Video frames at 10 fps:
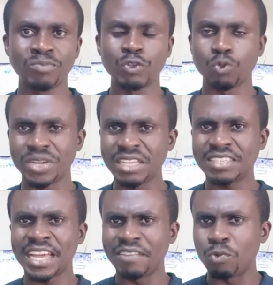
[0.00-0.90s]
So these
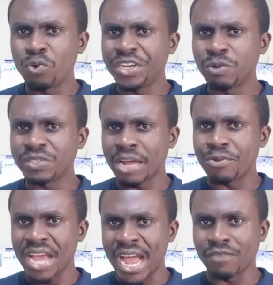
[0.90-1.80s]
are the good news that
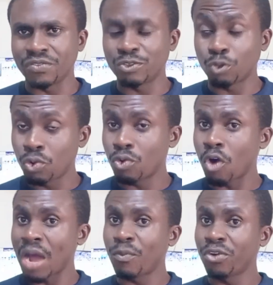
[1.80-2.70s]
we have. So
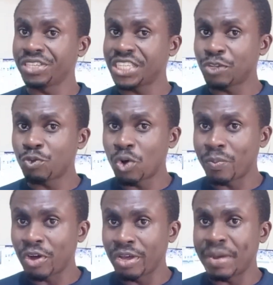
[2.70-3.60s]
I'm going to tell you
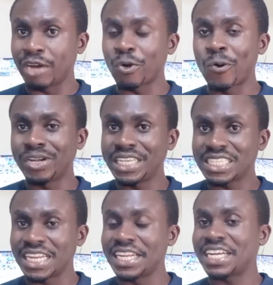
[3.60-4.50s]
about all these
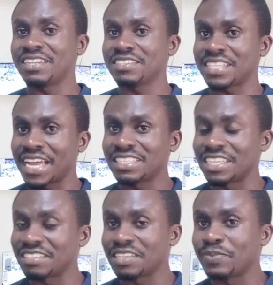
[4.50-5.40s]
clinical signs
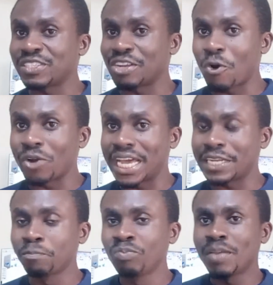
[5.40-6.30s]
and symptoms and all that.